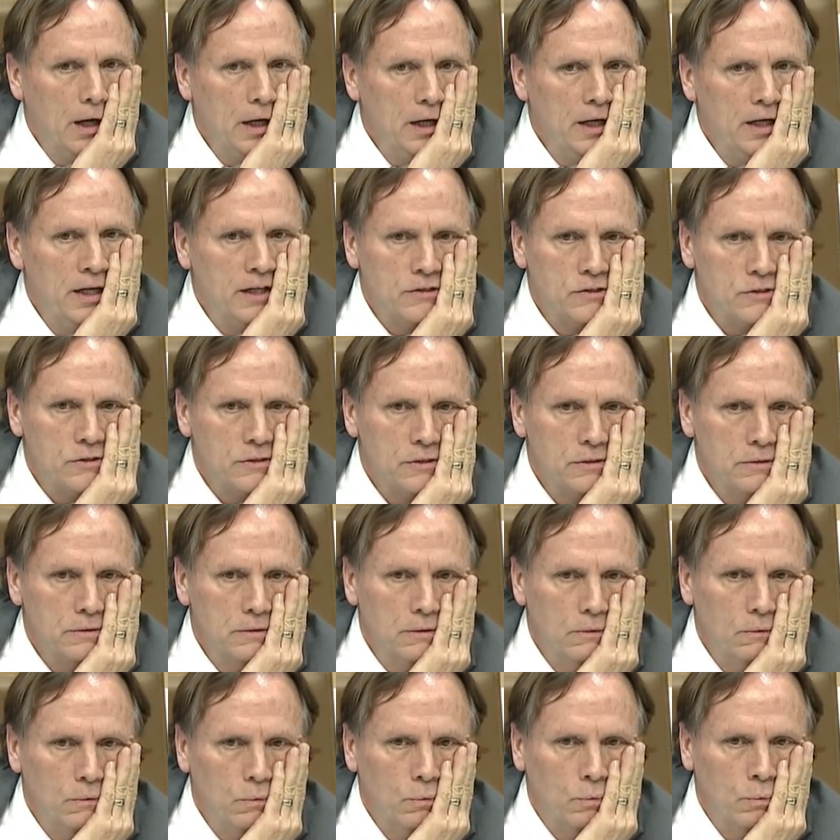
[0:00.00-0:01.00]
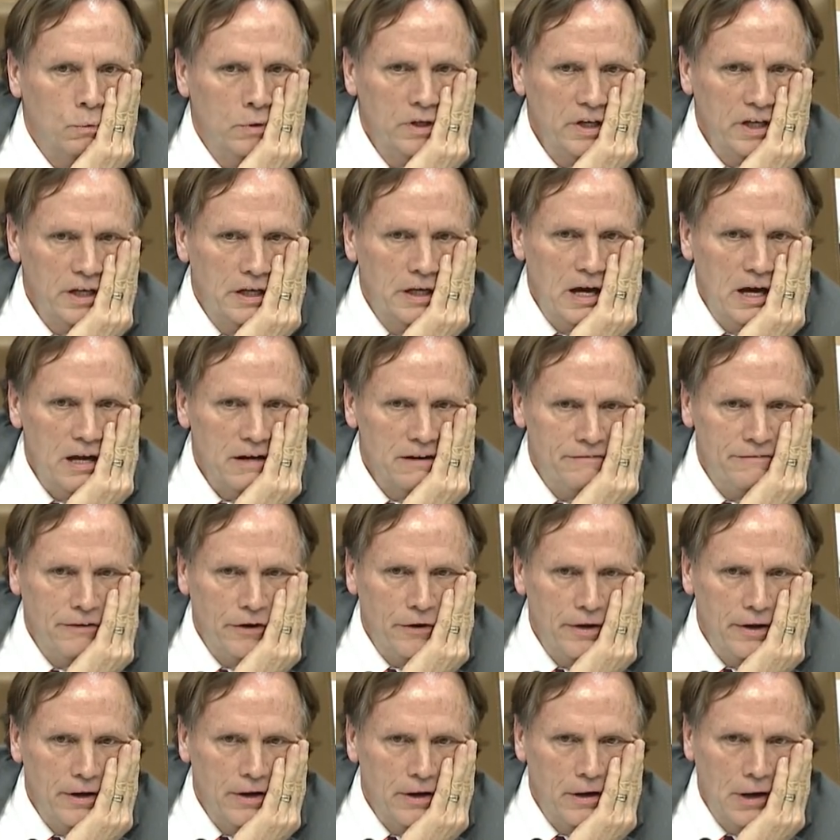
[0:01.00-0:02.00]
it's really not a
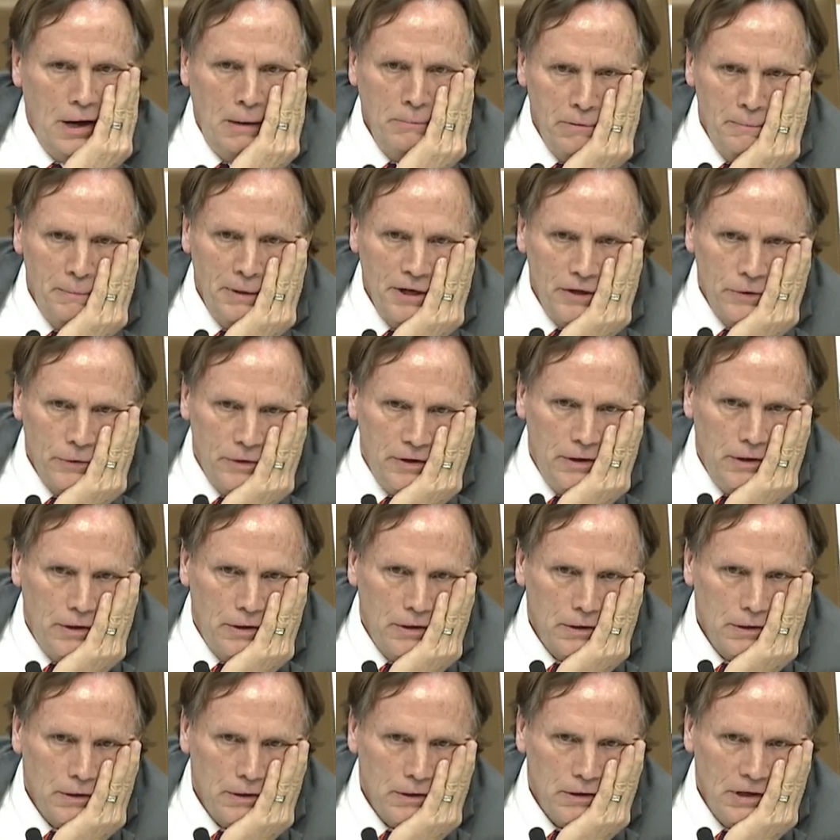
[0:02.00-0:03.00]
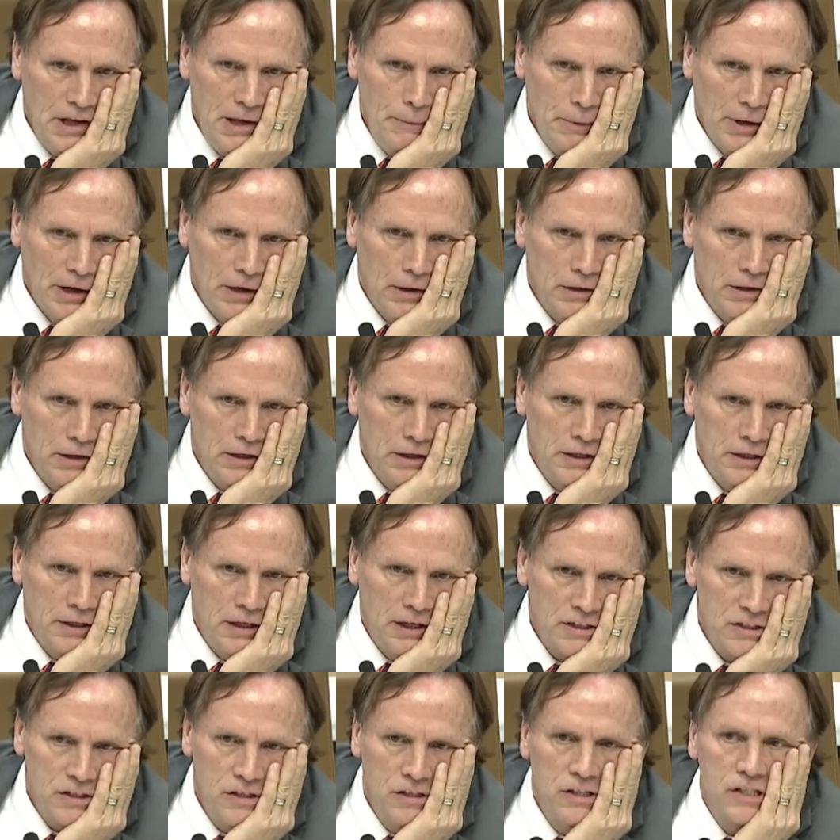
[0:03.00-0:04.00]
very complimentary email. It
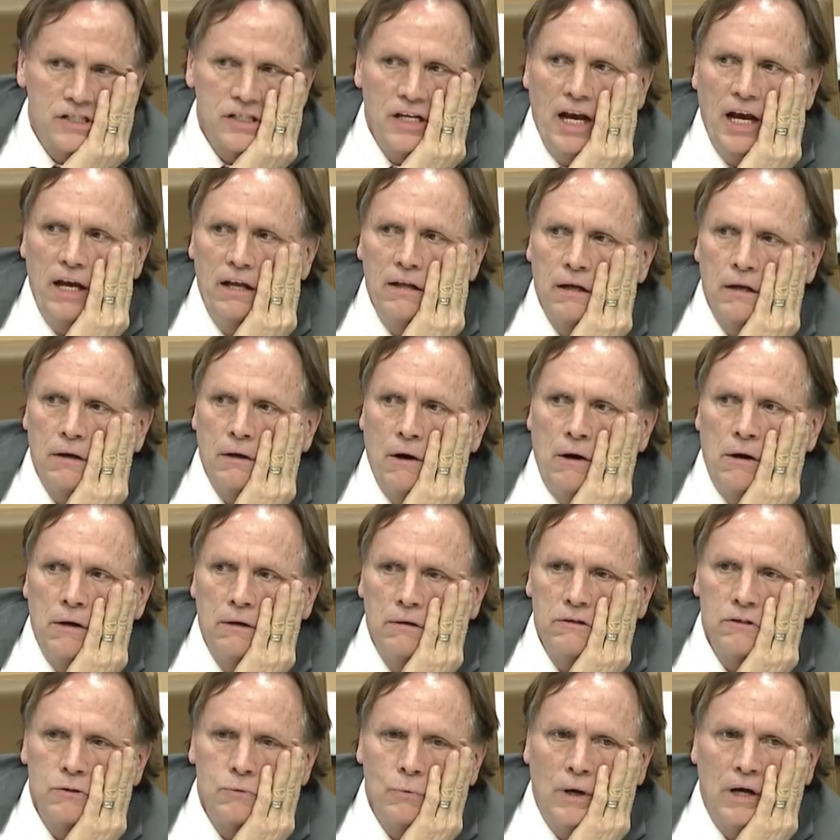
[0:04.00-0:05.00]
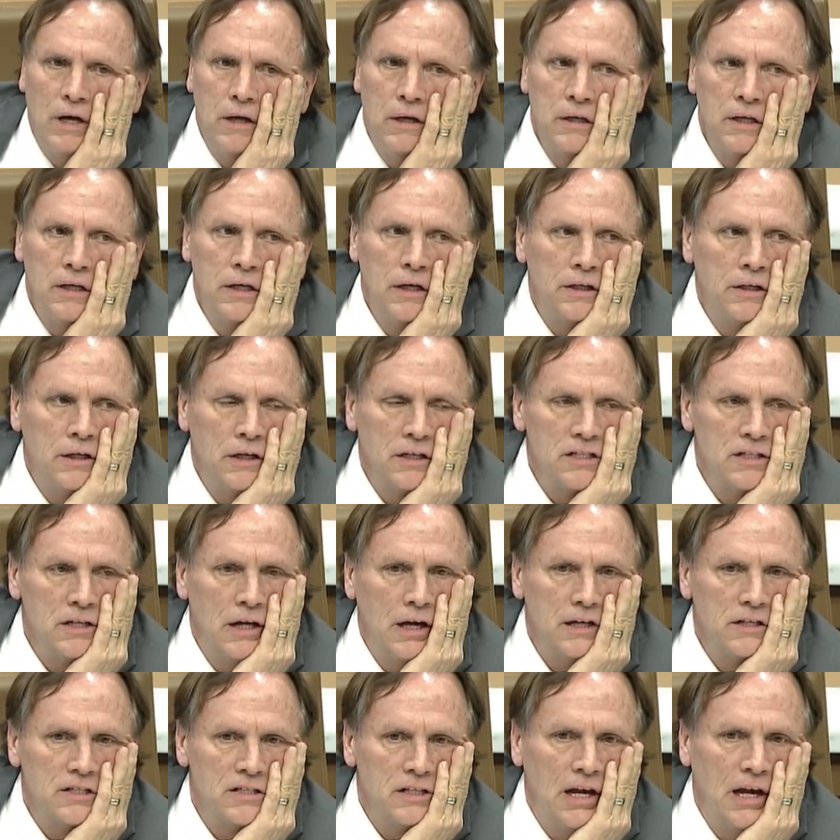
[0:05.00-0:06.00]
doesn't say that all is well, and it does
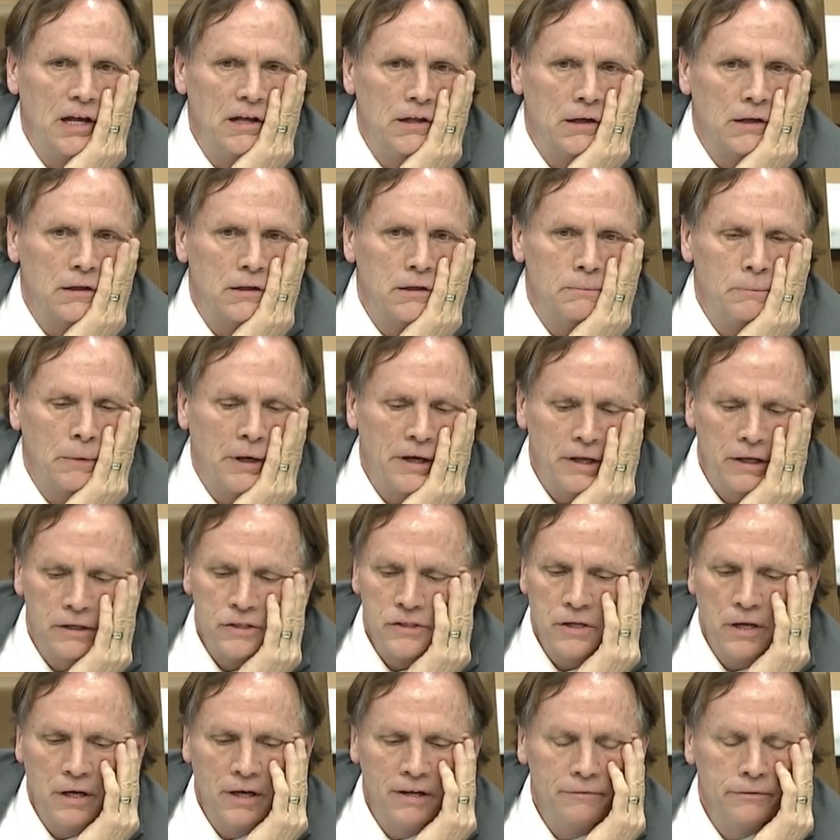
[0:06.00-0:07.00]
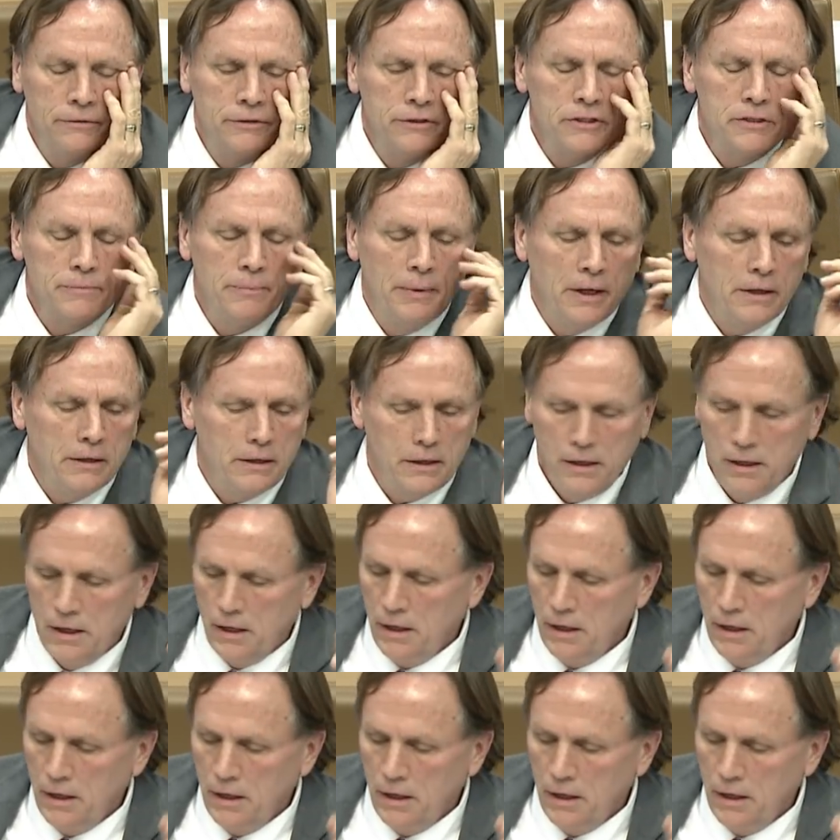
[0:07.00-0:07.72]
not say that the money is carefully spent.